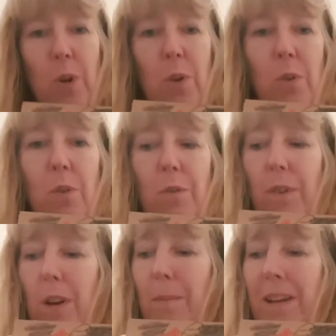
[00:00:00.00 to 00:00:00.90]
who
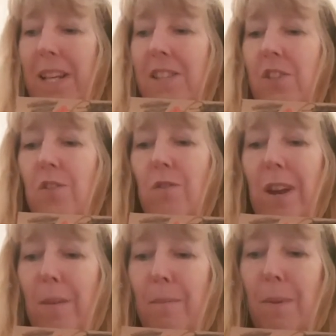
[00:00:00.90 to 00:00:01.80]
follow my
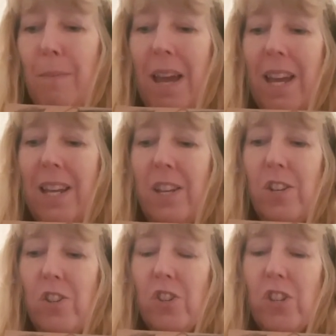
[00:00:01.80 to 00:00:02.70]
Instagram
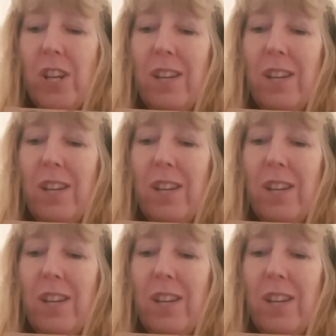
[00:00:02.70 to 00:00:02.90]
page